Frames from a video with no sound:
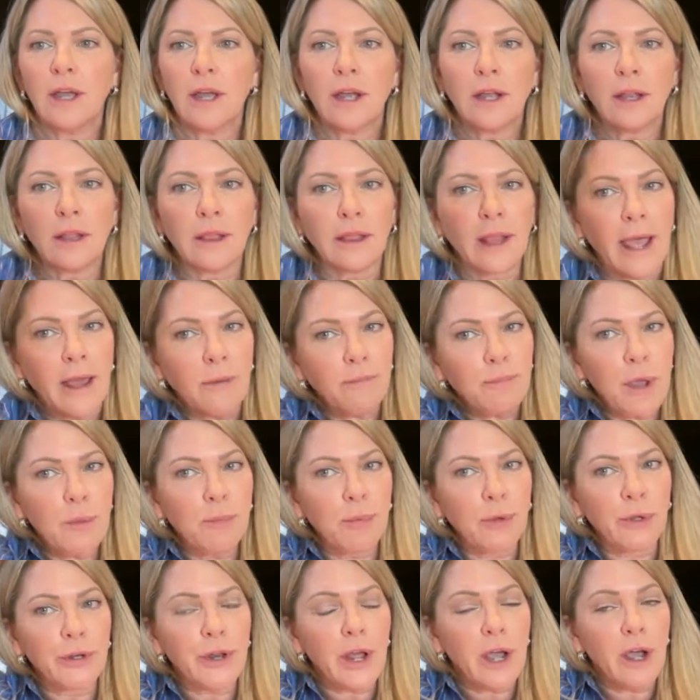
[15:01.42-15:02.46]
let
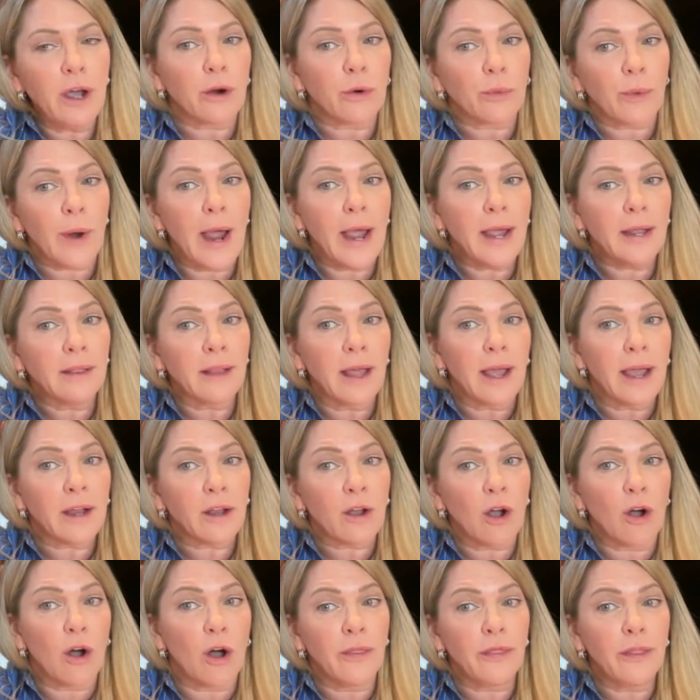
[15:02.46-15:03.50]
people know, right? Like
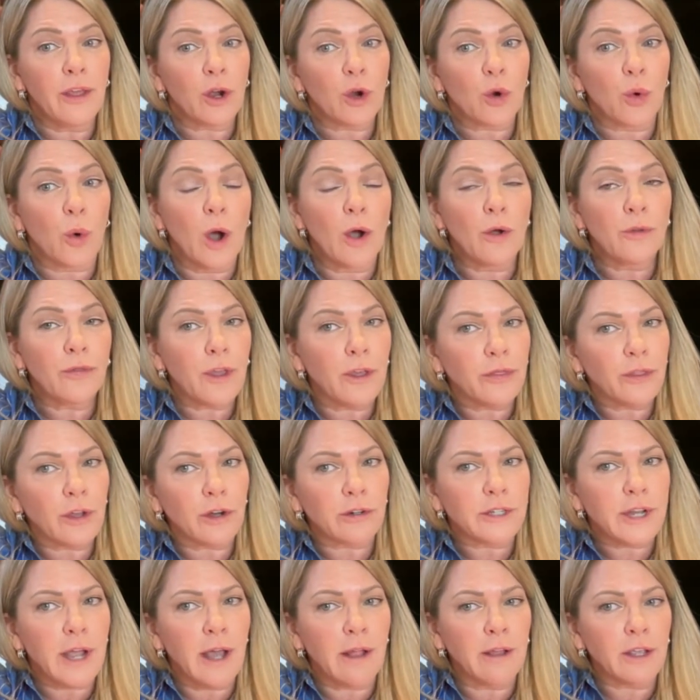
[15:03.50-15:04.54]
on the quote that
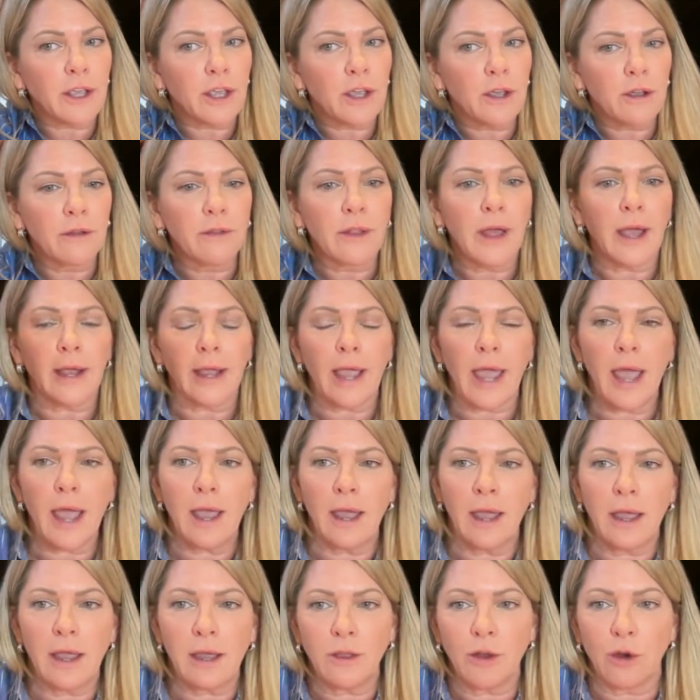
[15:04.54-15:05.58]
they're telling you, like,
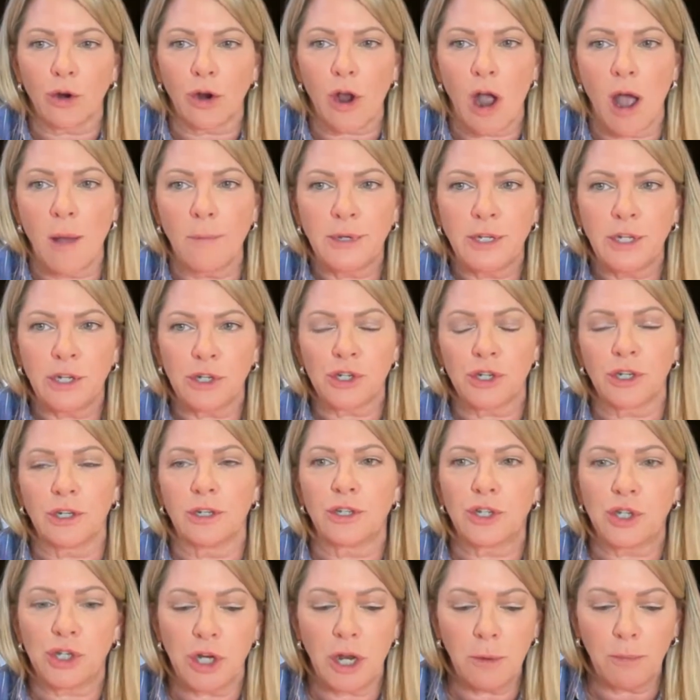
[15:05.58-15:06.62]
hey, your
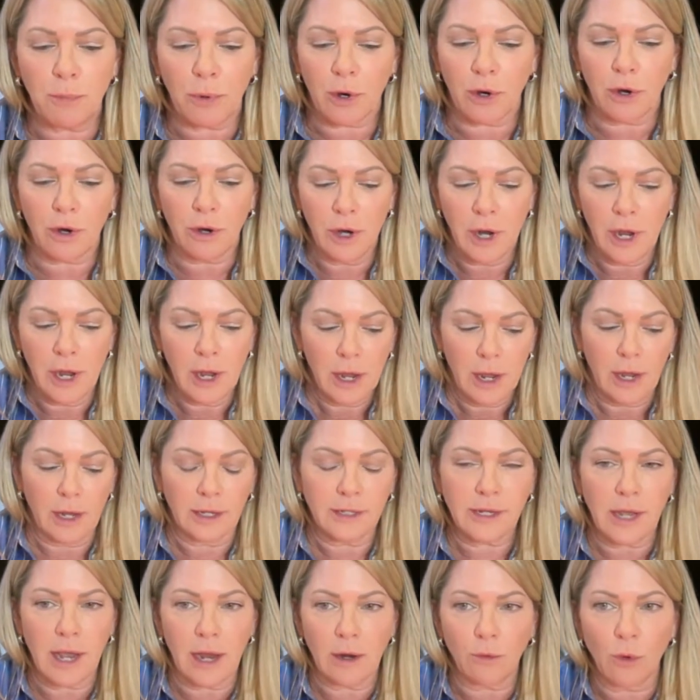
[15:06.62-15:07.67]
competition's cheaper.
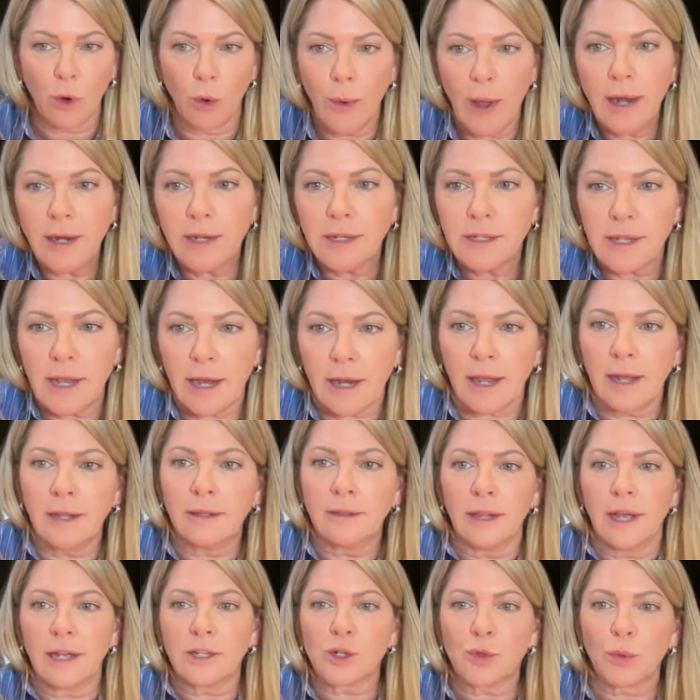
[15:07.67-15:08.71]
It's like, well, wait a
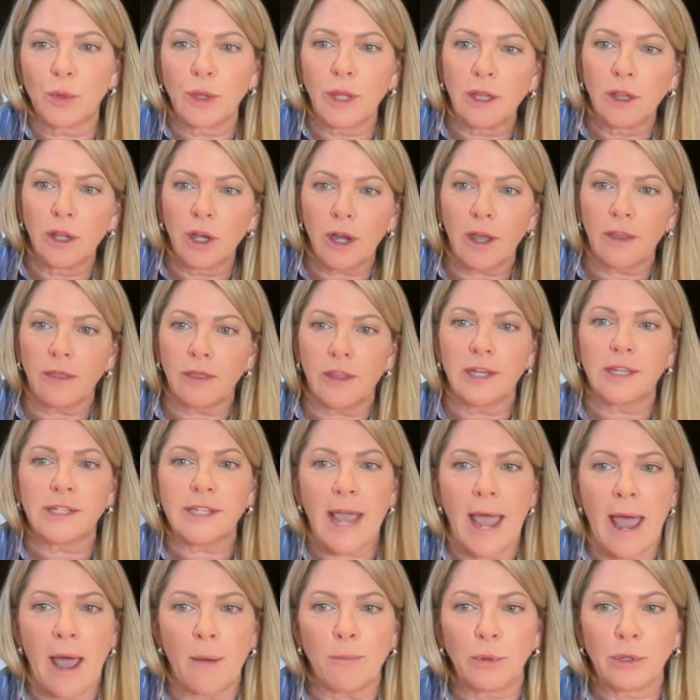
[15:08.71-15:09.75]
second, let's really look at this
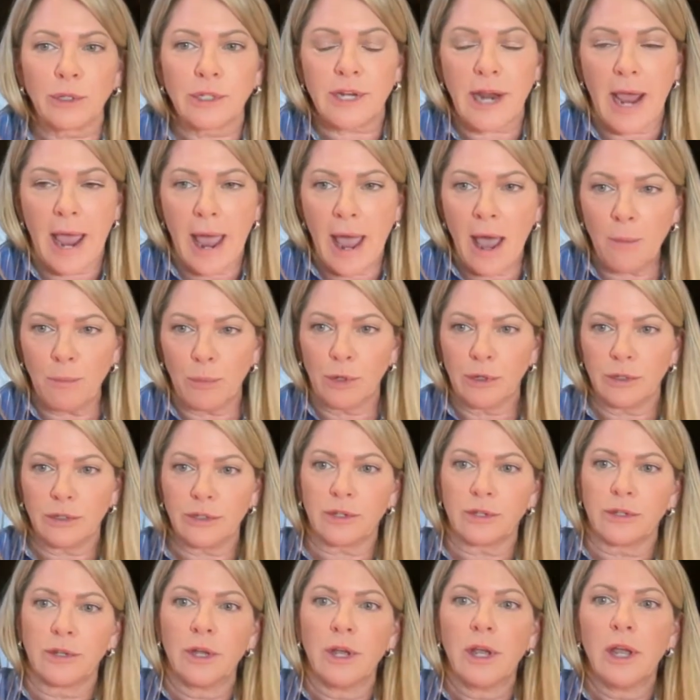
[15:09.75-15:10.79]
apples to
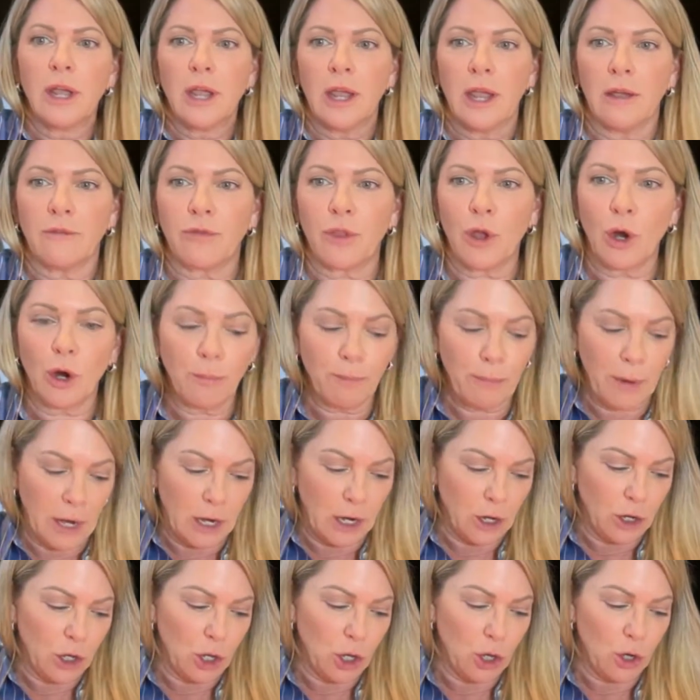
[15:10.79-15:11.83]
apples. If they're
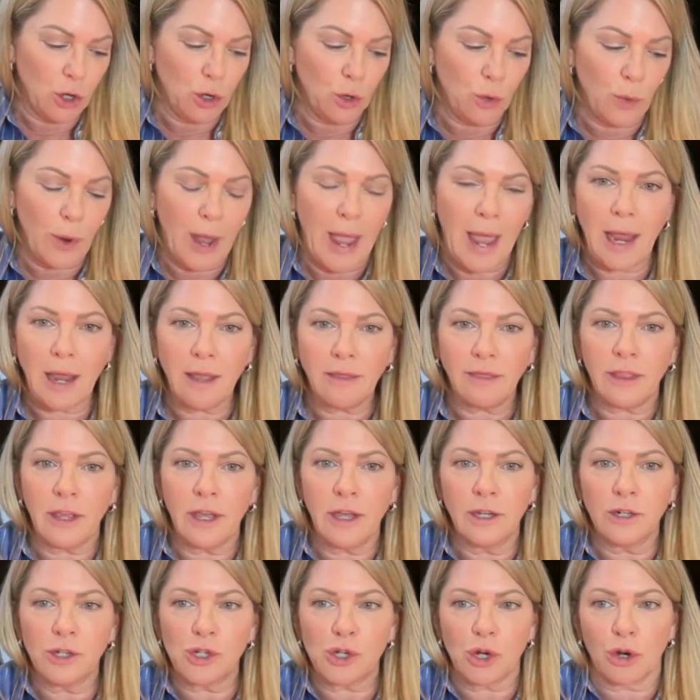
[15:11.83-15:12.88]
bidding you 1/8
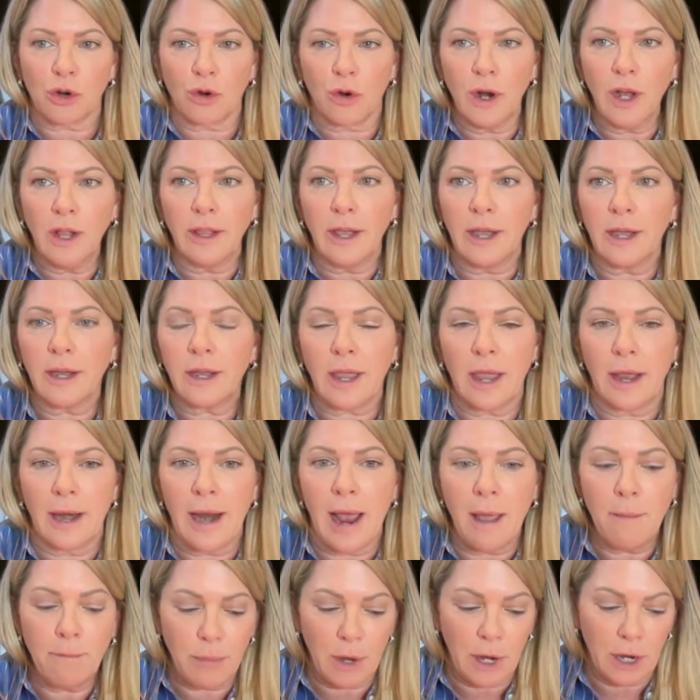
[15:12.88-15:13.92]
inch acrylic and
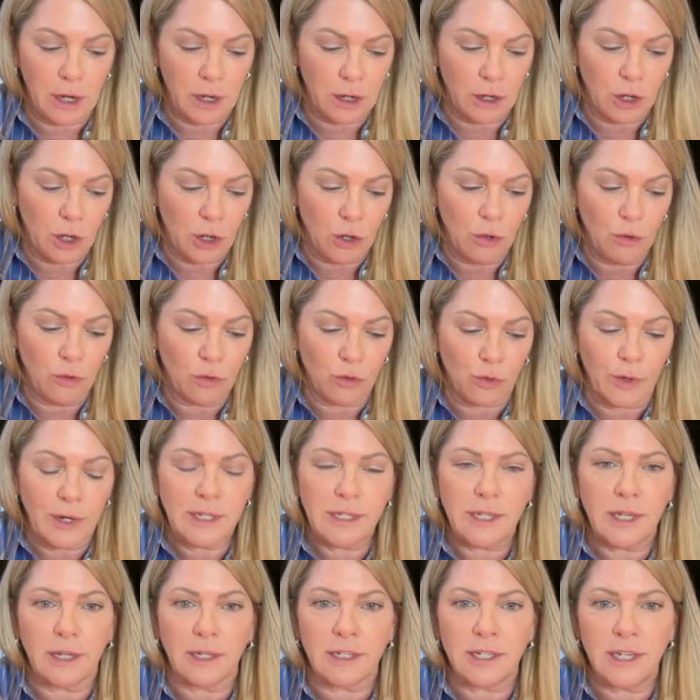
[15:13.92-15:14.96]
I'm bidding you
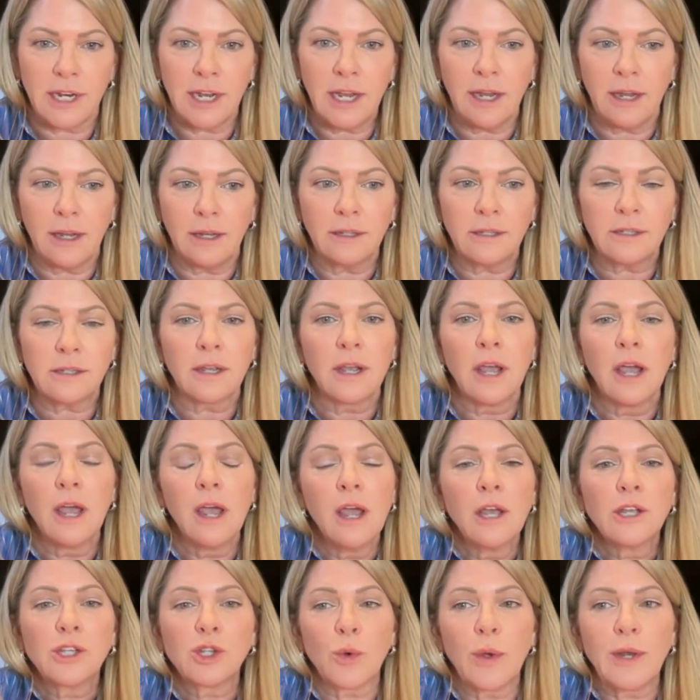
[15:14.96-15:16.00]
3/16,
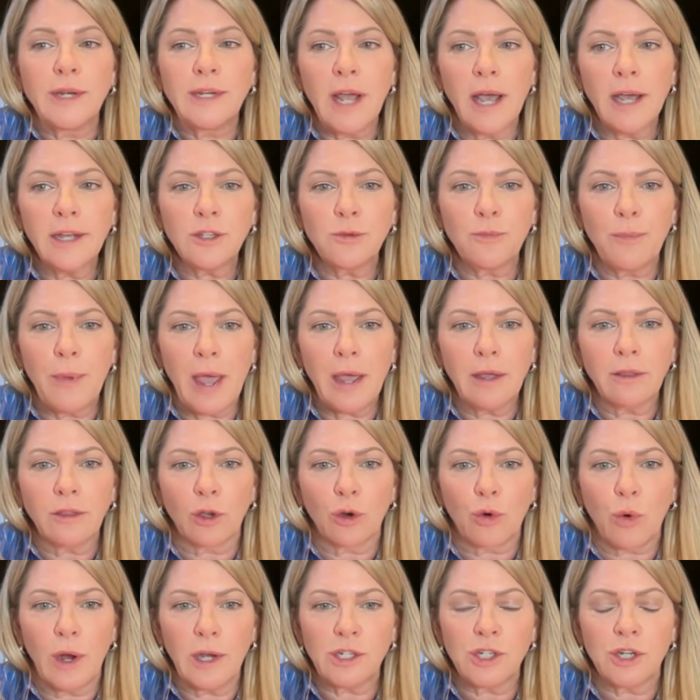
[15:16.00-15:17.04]
so it does beg the
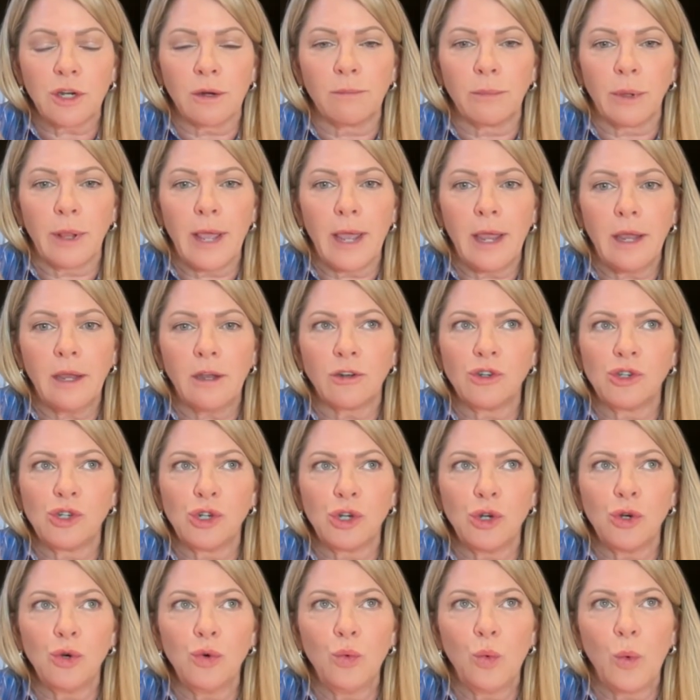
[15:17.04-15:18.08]
question, Blake,
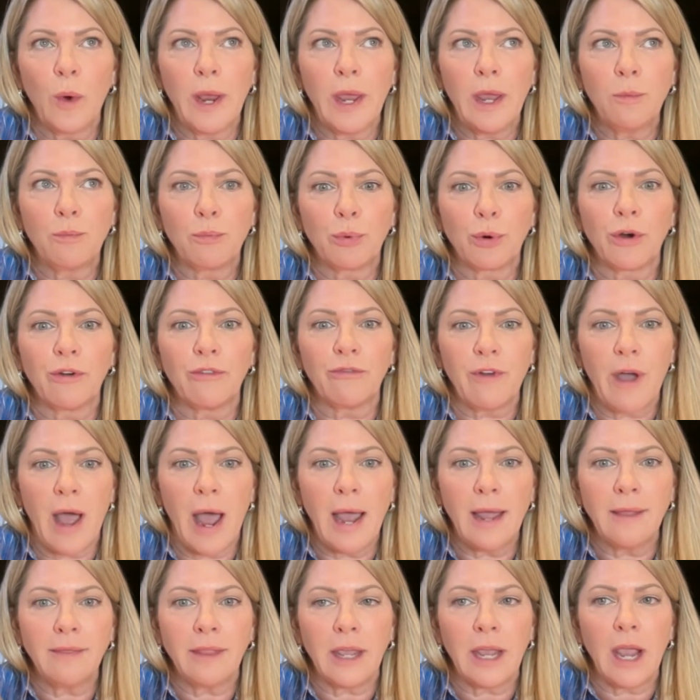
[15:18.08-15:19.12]
do we
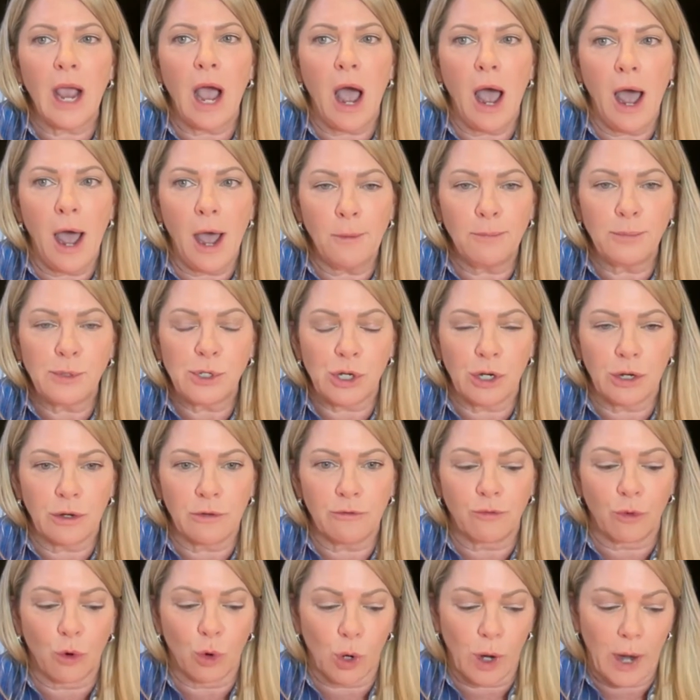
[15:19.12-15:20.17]
provide the
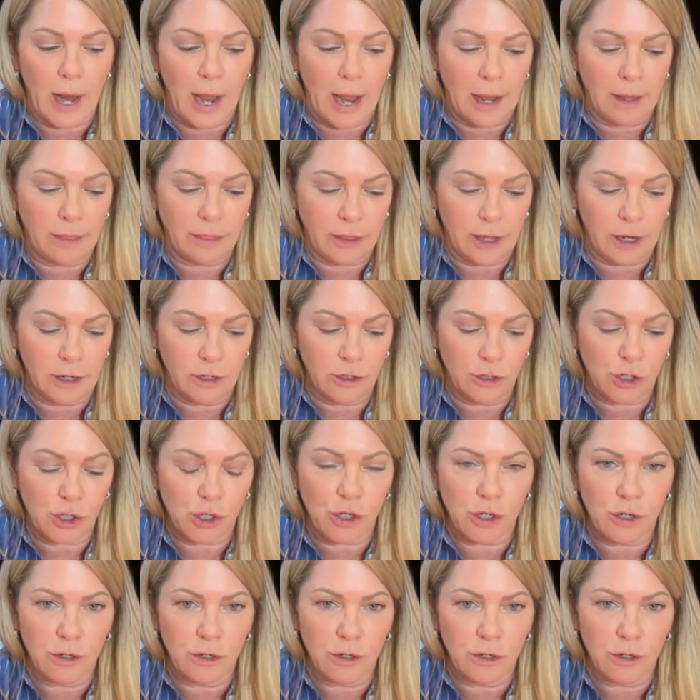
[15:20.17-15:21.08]
option for 1/8 inch